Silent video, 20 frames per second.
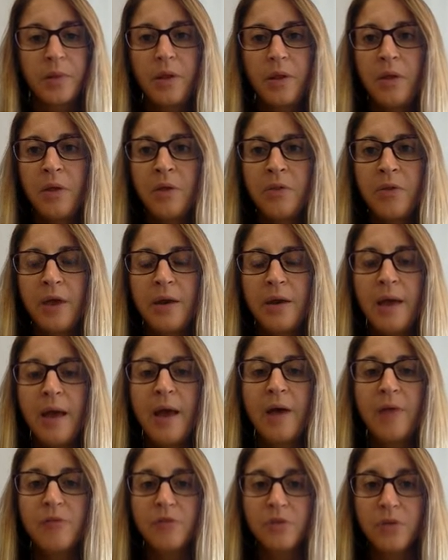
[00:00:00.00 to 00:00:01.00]
Then
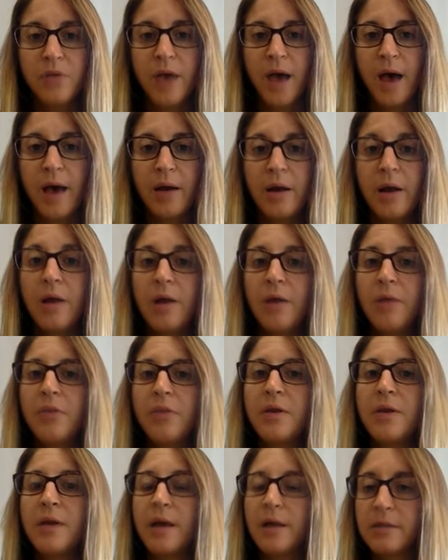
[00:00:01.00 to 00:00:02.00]
after that, the
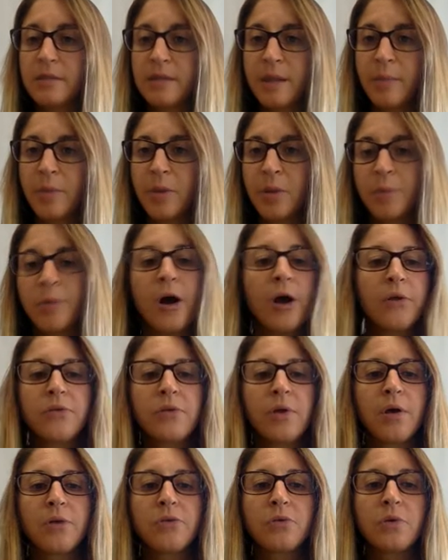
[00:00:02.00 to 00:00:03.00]
next step of the
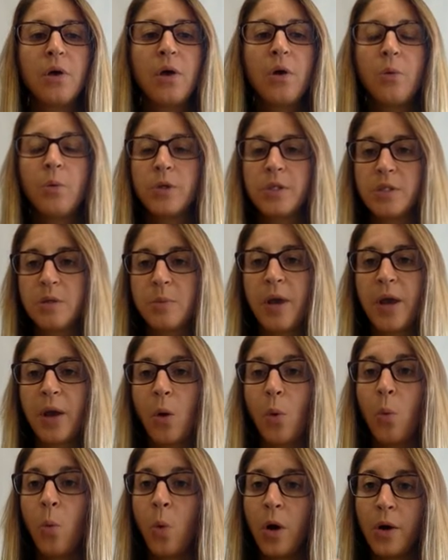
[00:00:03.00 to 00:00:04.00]
process was to pick
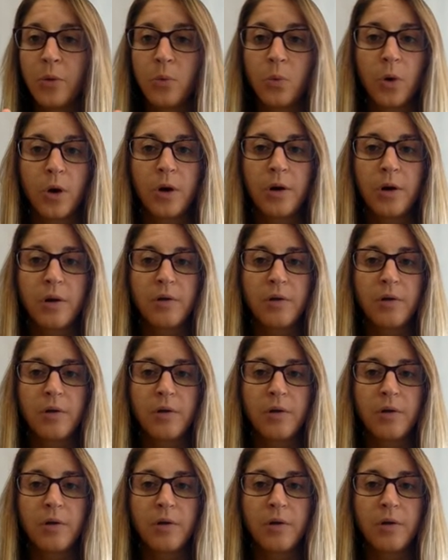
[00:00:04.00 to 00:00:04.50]
one word.